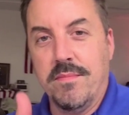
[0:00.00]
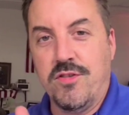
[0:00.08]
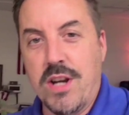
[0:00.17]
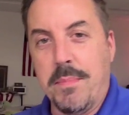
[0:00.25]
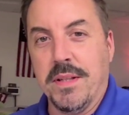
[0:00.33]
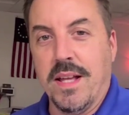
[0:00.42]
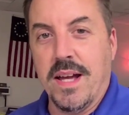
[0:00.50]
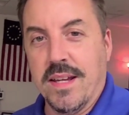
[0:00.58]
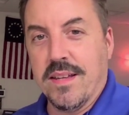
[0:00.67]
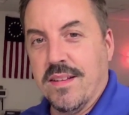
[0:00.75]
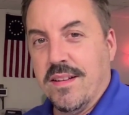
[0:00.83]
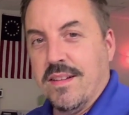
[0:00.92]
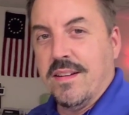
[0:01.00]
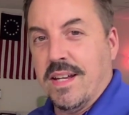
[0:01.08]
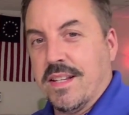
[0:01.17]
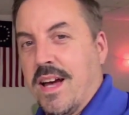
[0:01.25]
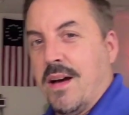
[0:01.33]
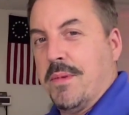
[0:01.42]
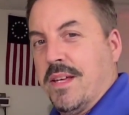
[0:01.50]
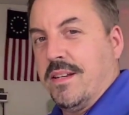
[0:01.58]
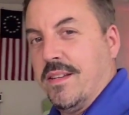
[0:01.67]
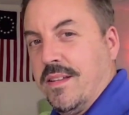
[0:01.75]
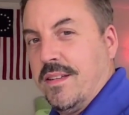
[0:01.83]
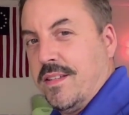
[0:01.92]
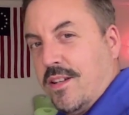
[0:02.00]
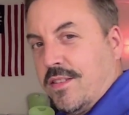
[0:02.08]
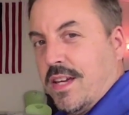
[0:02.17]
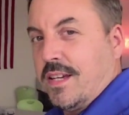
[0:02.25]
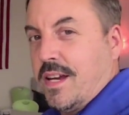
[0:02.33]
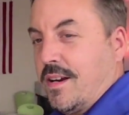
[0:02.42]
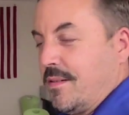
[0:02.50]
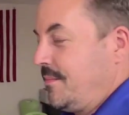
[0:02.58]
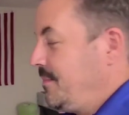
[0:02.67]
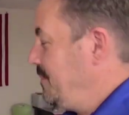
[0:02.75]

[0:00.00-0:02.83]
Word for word: drop a like and comment. Y'all take care.